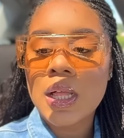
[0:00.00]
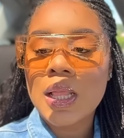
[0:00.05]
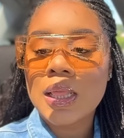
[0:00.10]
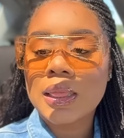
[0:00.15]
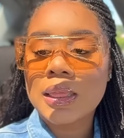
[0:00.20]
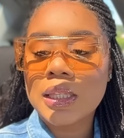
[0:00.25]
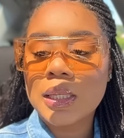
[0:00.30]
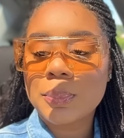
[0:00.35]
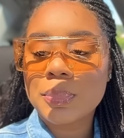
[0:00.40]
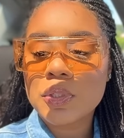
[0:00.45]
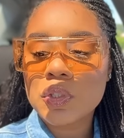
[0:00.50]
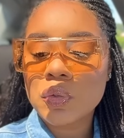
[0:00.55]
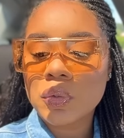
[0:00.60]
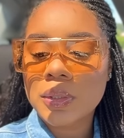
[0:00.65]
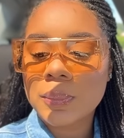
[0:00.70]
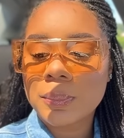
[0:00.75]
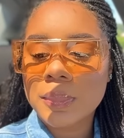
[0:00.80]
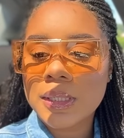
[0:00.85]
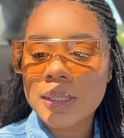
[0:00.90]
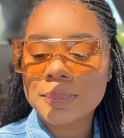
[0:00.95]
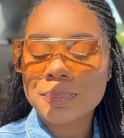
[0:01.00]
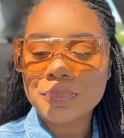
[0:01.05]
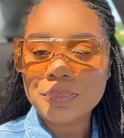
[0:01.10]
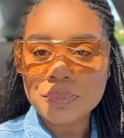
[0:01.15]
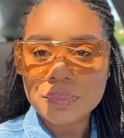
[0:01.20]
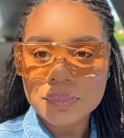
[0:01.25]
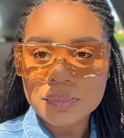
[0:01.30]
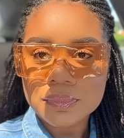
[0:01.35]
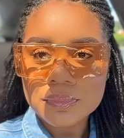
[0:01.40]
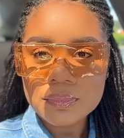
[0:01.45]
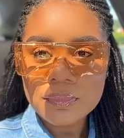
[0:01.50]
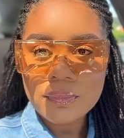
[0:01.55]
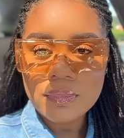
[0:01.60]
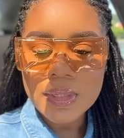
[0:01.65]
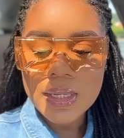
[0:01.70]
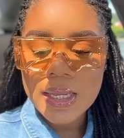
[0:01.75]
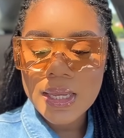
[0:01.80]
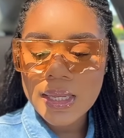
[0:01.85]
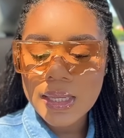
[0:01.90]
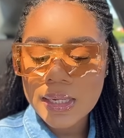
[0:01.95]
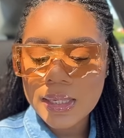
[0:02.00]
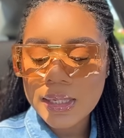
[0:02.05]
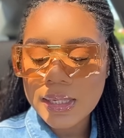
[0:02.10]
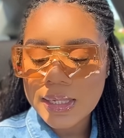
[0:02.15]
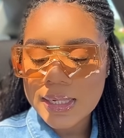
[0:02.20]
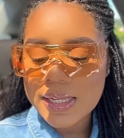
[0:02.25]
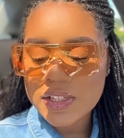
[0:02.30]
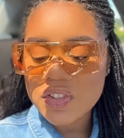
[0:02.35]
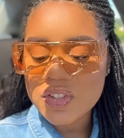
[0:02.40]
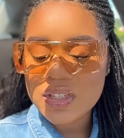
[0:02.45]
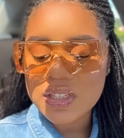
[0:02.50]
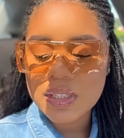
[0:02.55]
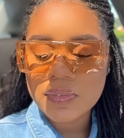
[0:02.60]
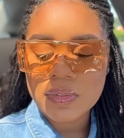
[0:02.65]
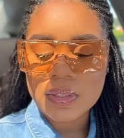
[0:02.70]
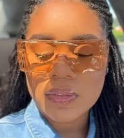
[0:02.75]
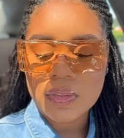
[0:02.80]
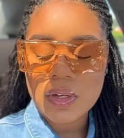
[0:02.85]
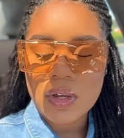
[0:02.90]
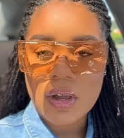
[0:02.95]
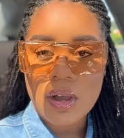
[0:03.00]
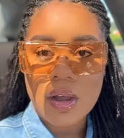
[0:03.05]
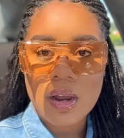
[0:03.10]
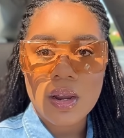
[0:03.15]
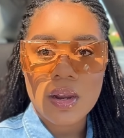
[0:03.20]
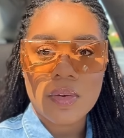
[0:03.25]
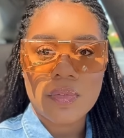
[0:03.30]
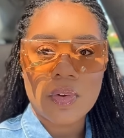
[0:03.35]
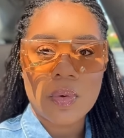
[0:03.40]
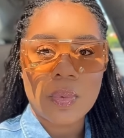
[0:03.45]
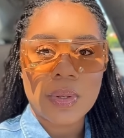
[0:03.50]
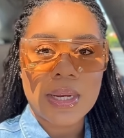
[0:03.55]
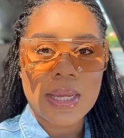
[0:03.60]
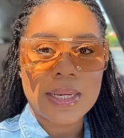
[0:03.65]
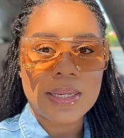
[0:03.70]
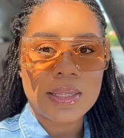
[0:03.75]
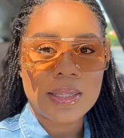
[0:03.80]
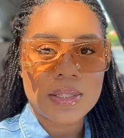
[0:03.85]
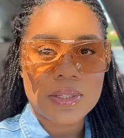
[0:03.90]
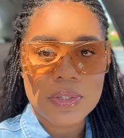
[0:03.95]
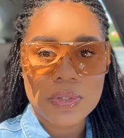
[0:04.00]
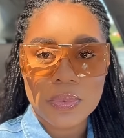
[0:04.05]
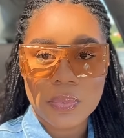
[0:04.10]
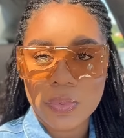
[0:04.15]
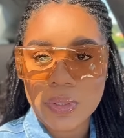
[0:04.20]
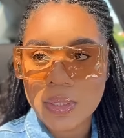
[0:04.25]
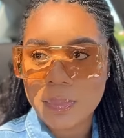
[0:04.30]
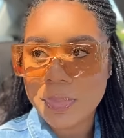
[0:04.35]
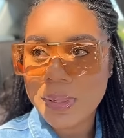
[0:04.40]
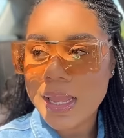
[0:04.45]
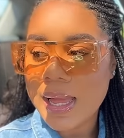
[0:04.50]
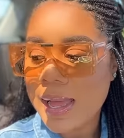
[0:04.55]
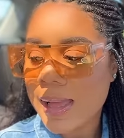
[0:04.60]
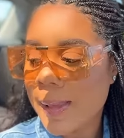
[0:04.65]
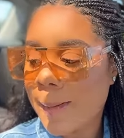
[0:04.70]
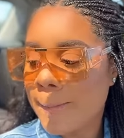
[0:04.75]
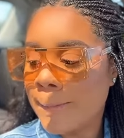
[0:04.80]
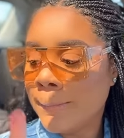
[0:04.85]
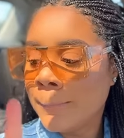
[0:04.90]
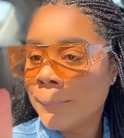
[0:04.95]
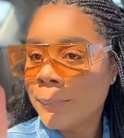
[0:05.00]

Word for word: lip treatment. And again, I just leave it in the car for when I need to reapply.